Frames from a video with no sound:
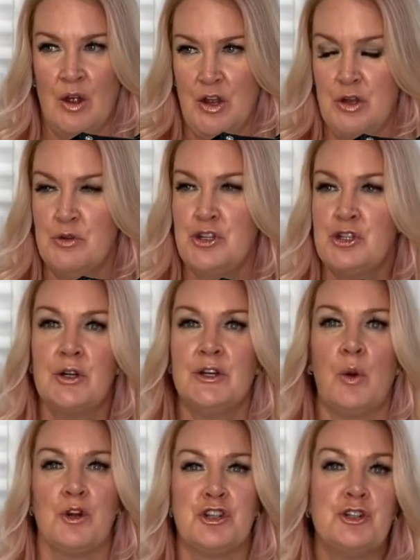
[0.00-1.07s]
you should
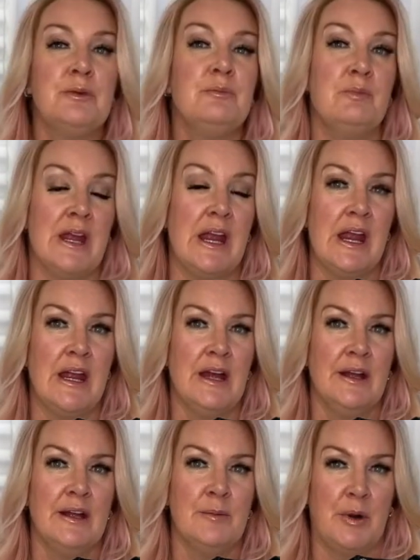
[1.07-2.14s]
or shouldn't be
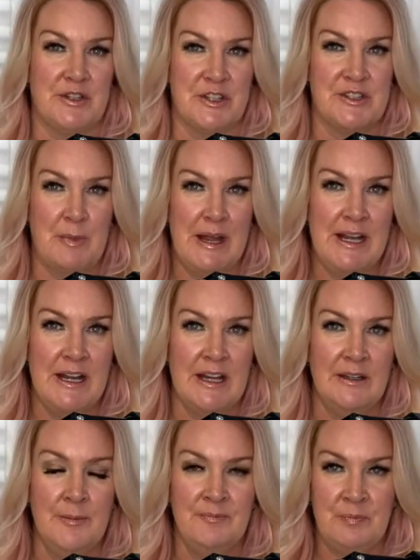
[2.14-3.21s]
participating
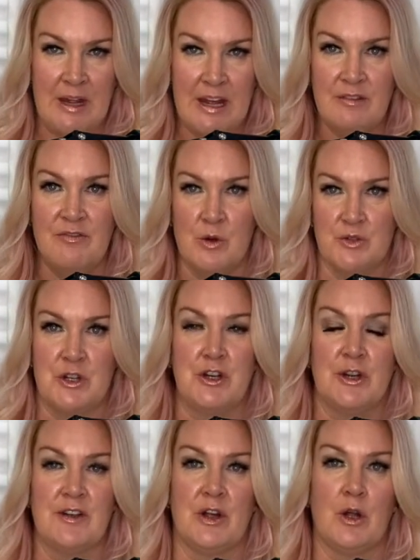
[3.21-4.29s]
in if those are your
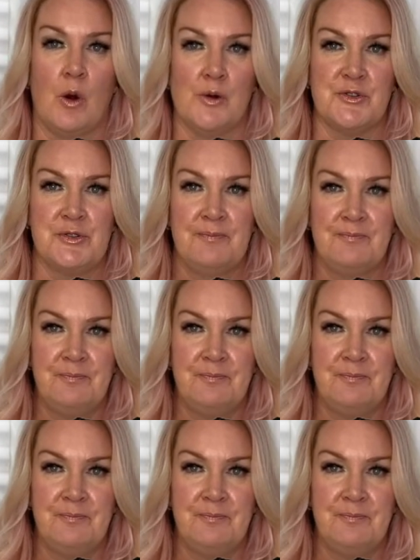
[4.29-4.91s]
given goals.